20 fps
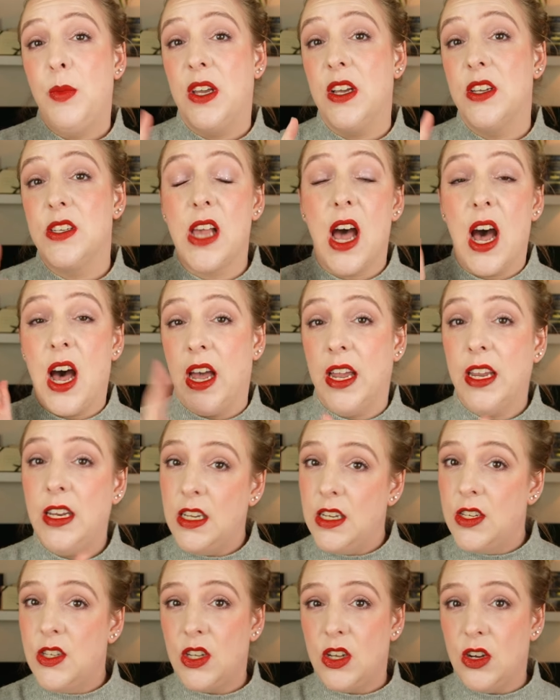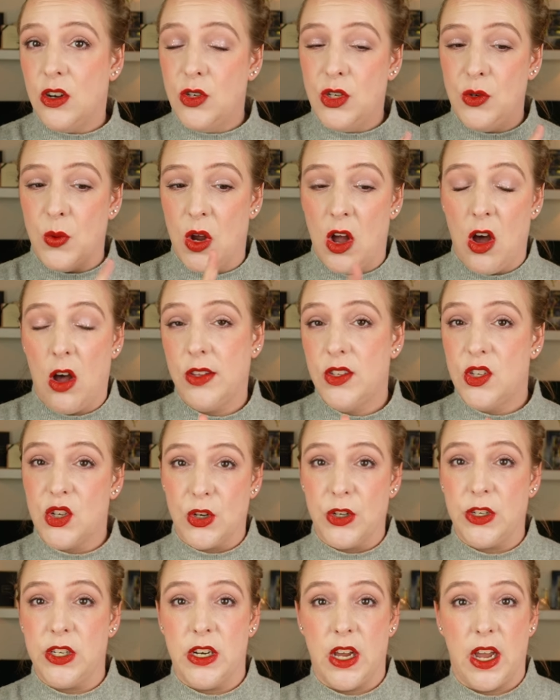because I need to go to a
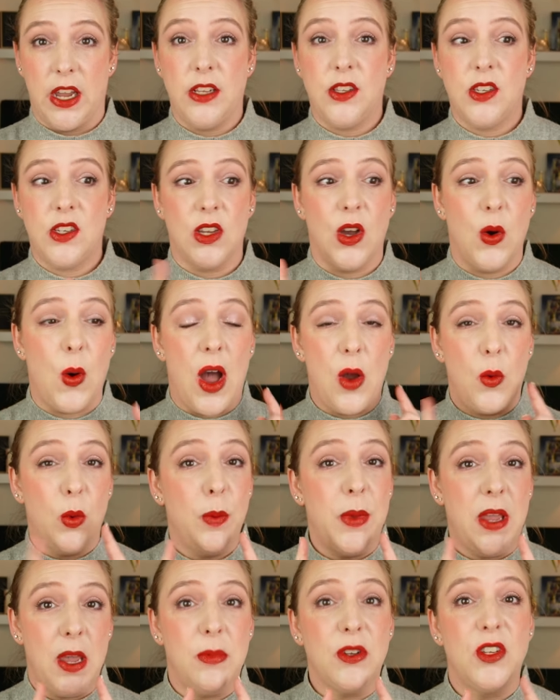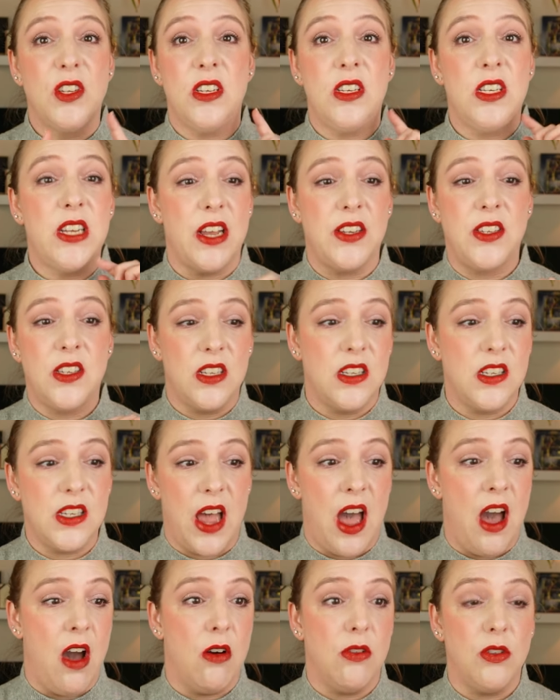concert tonight, so I will be able to test this
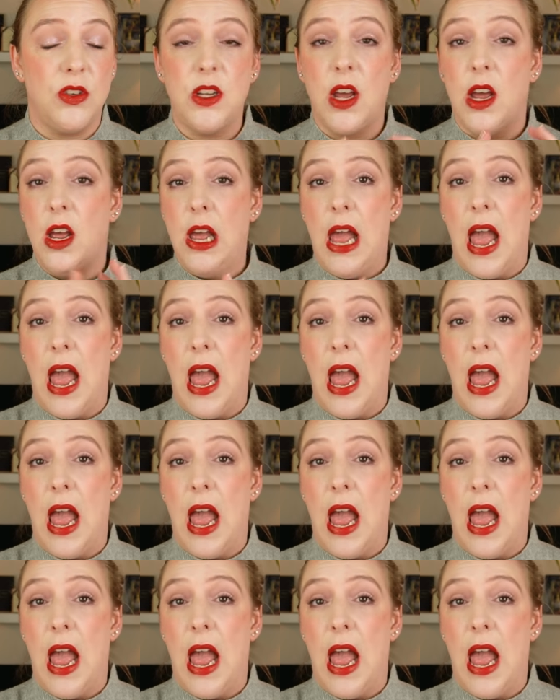out